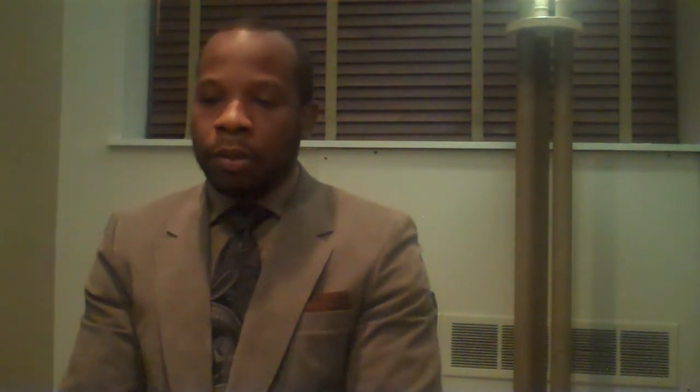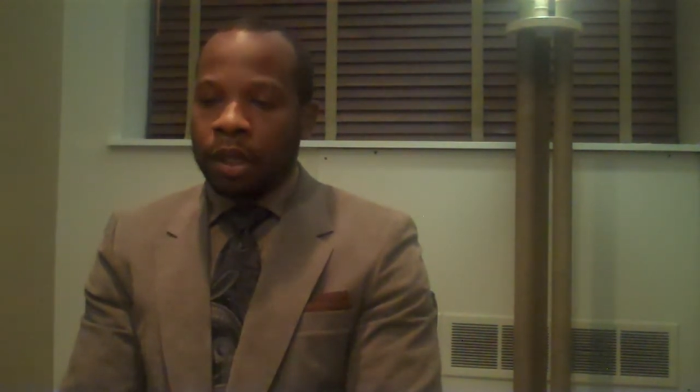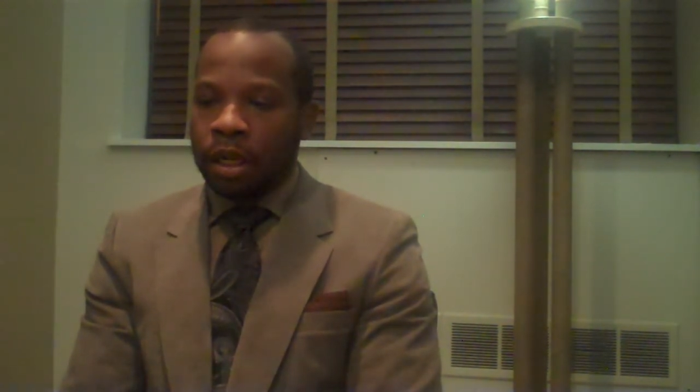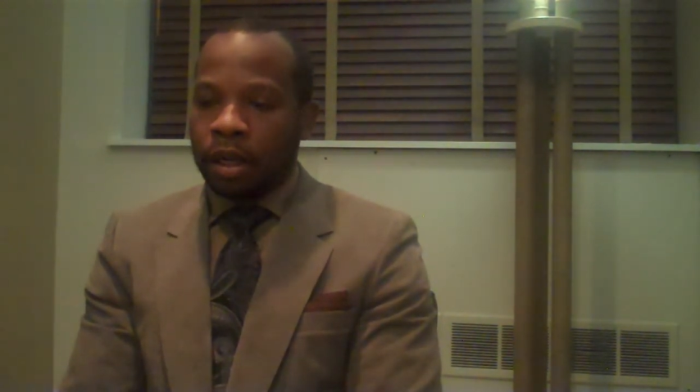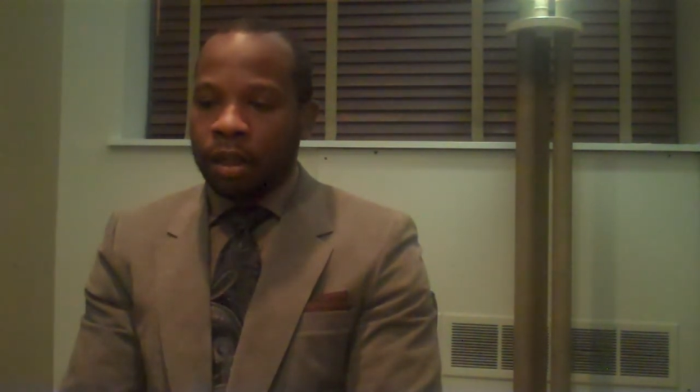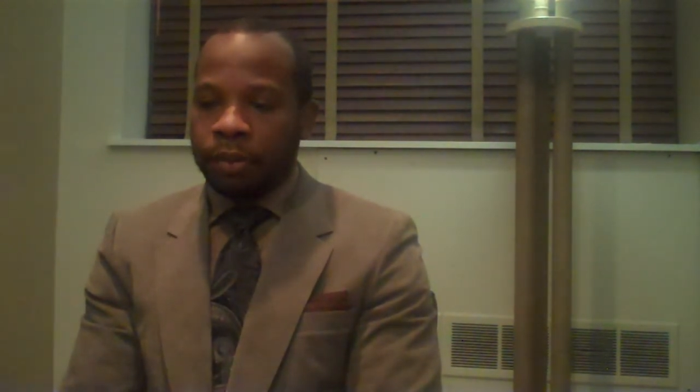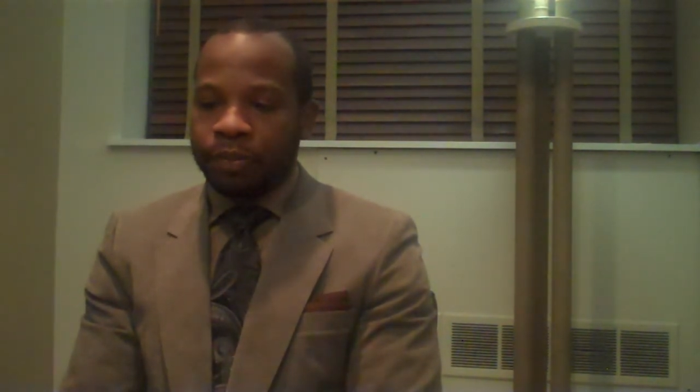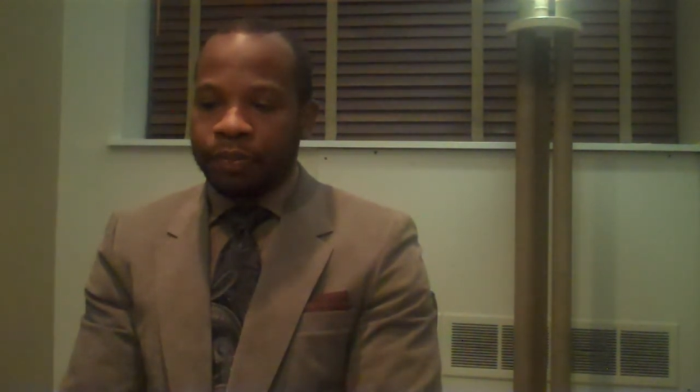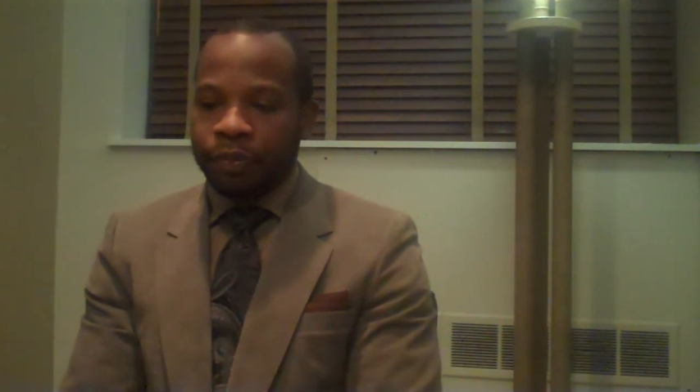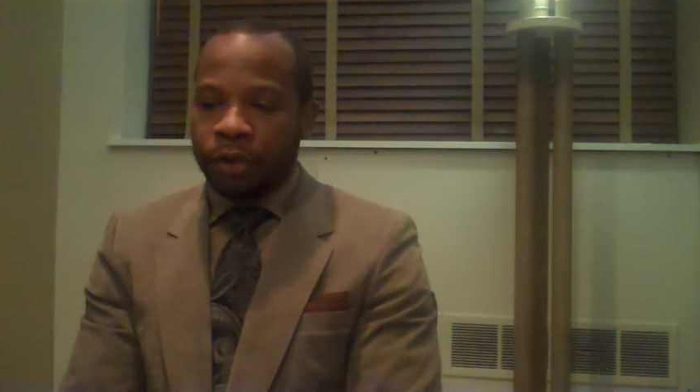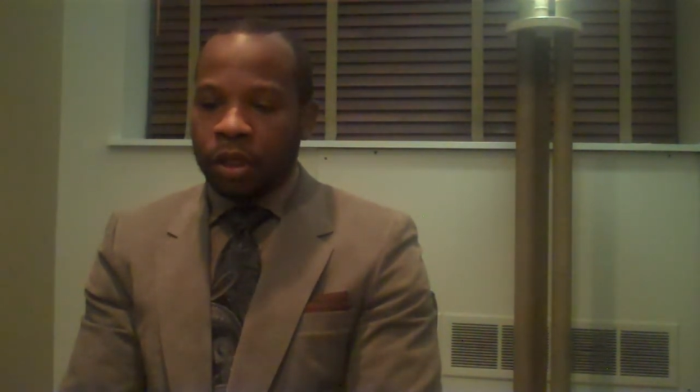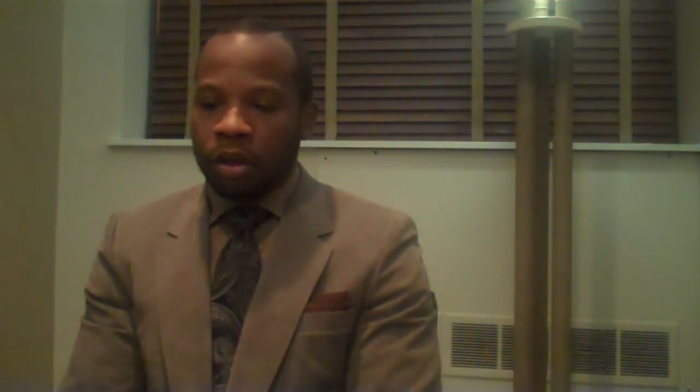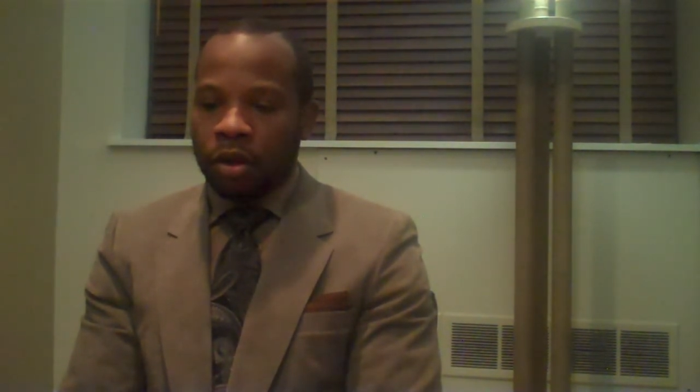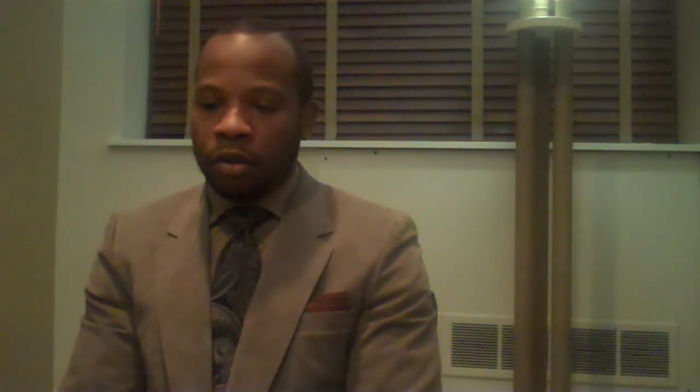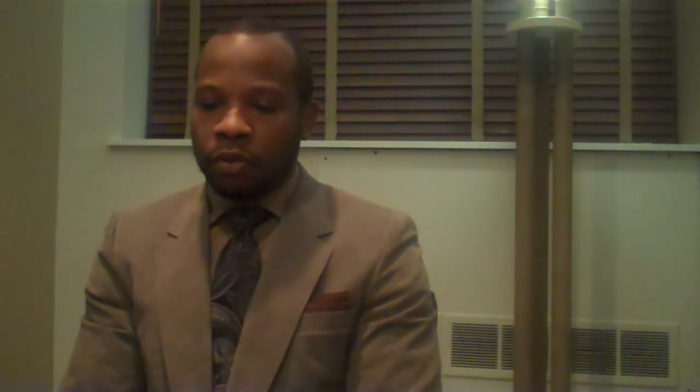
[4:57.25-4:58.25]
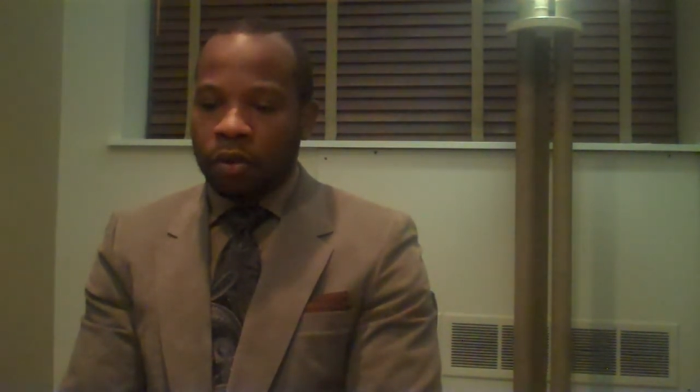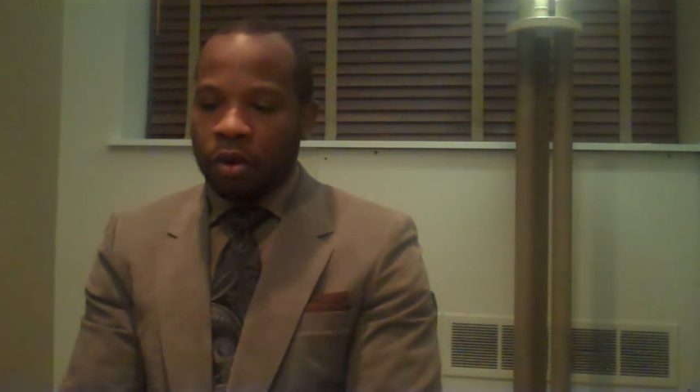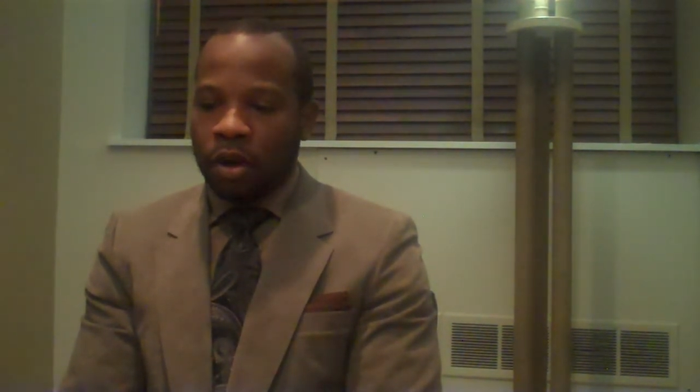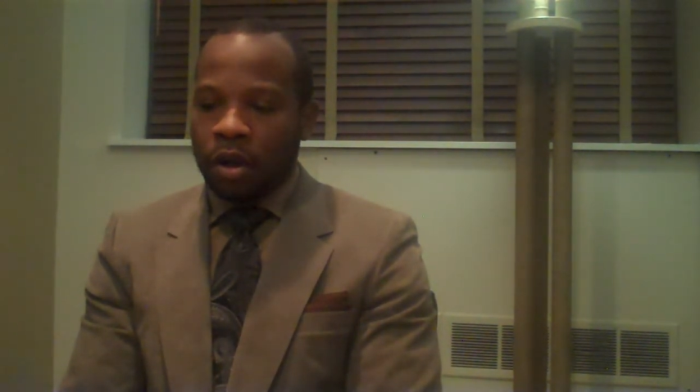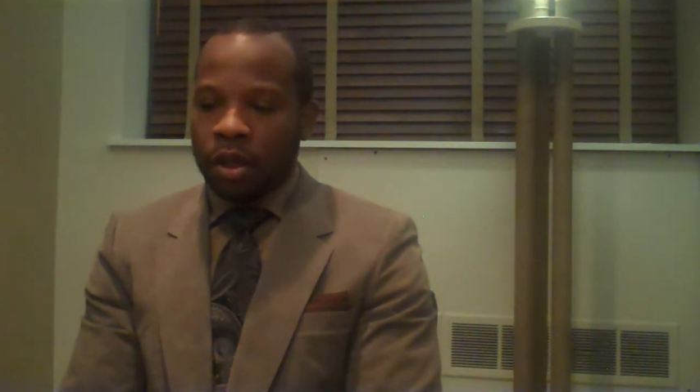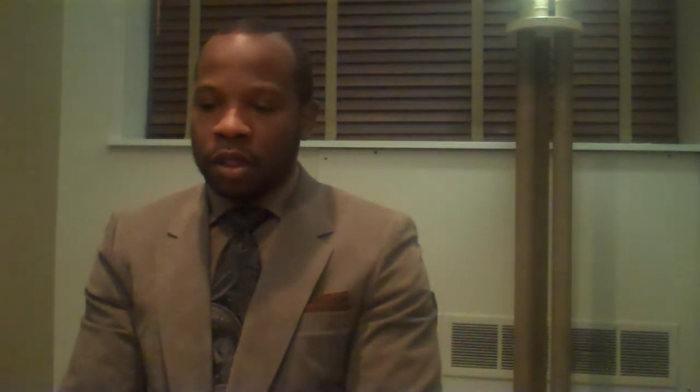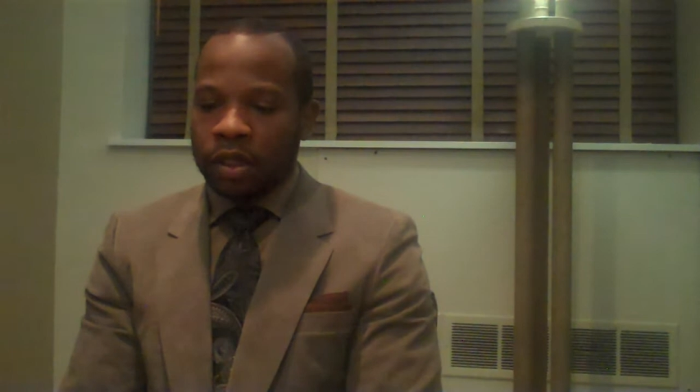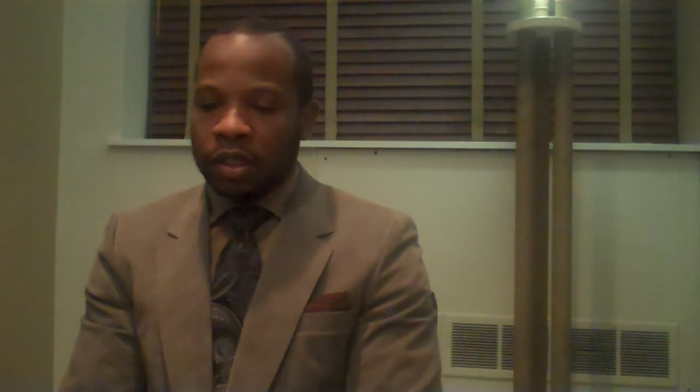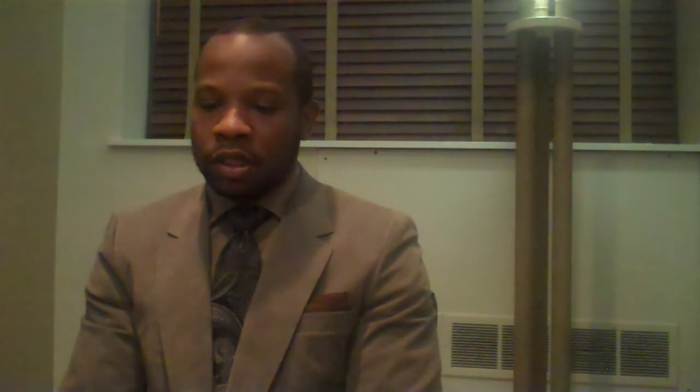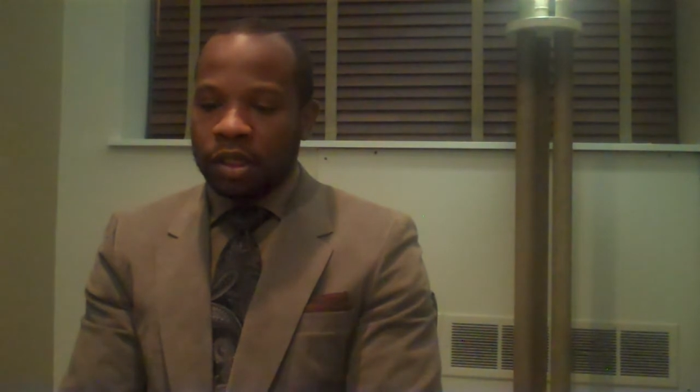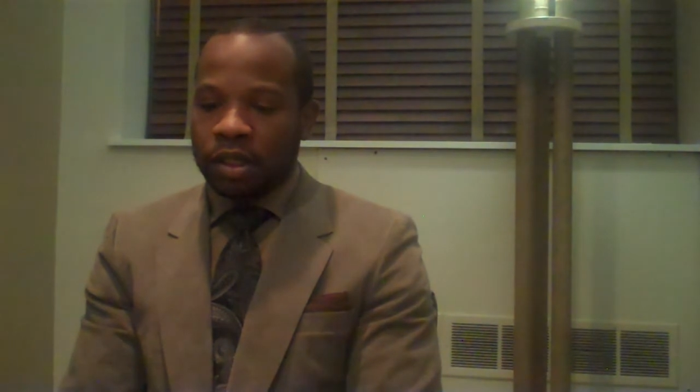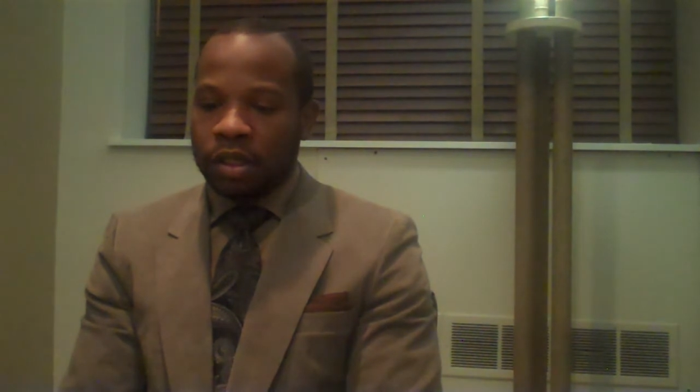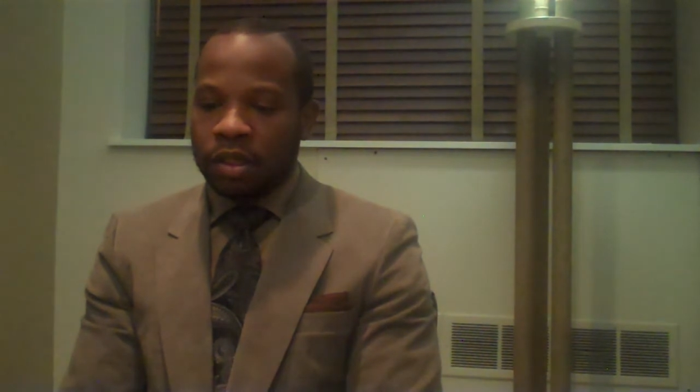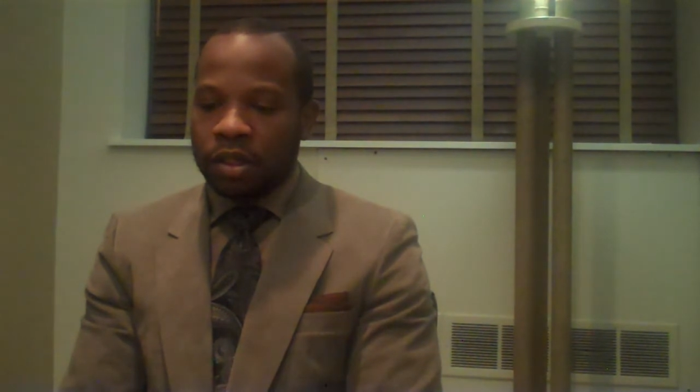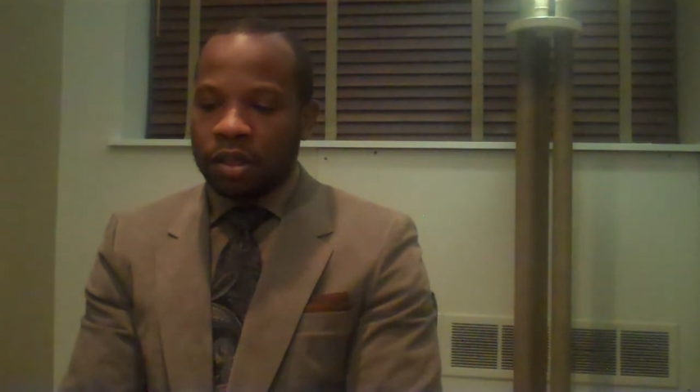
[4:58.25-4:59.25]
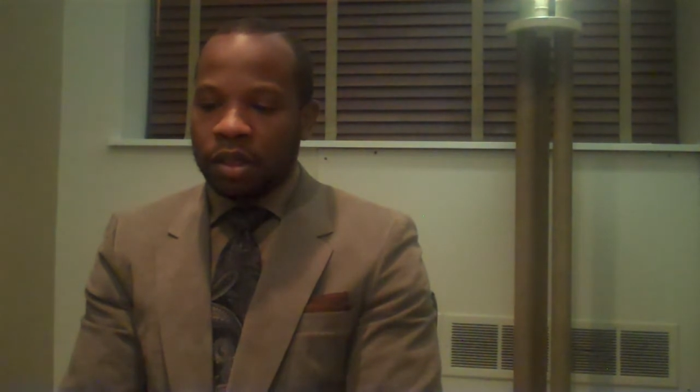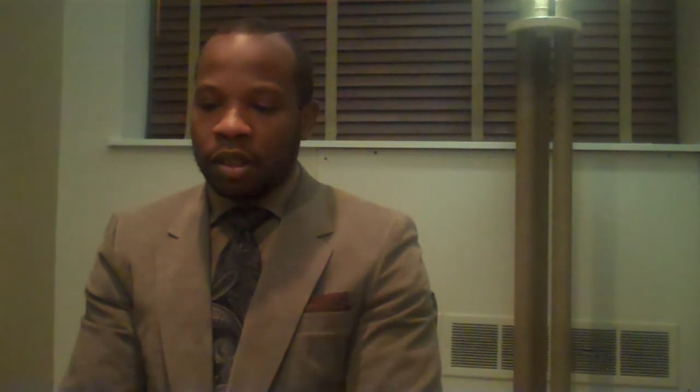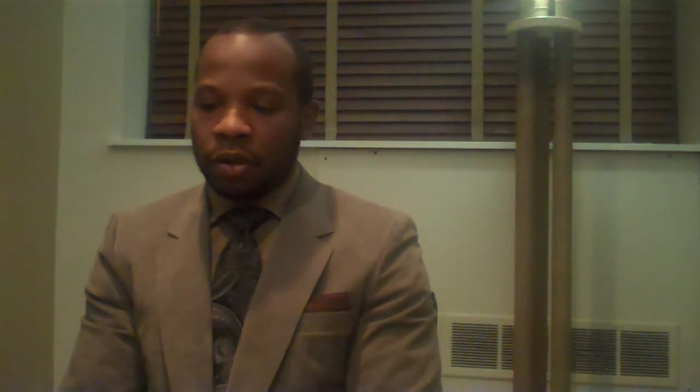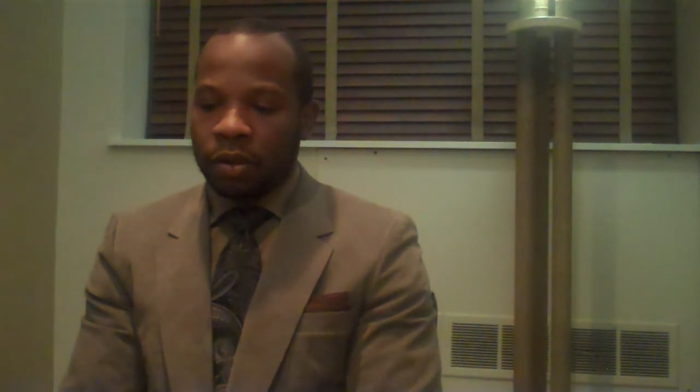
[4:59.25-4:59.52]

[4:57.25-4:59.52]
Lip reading: But, overall, it's just,